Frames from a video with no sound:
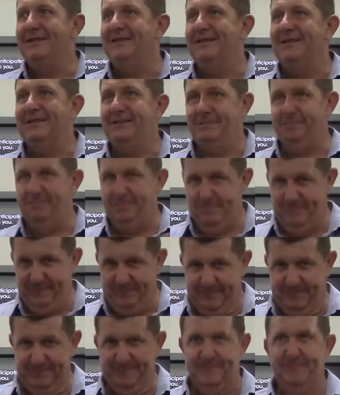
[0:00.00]
just
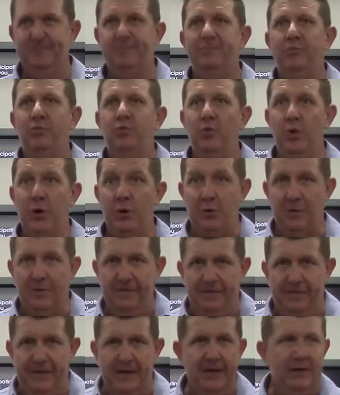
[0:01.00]
work
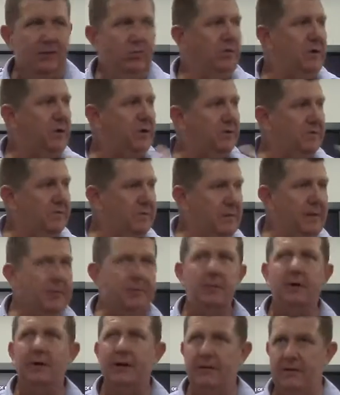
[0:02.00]
with them. Work with
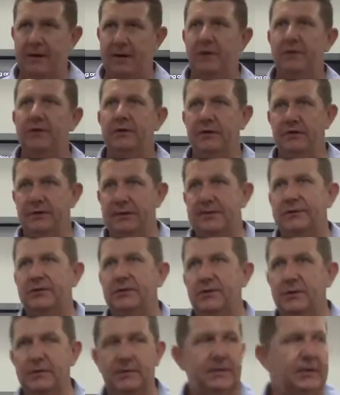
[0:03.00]
people around you that's
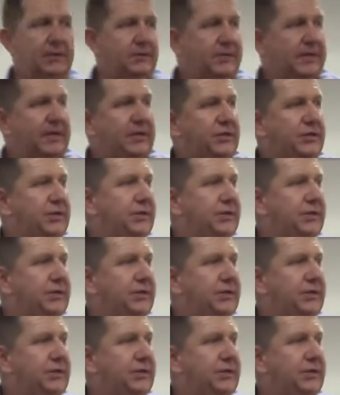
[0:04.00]
got those issues.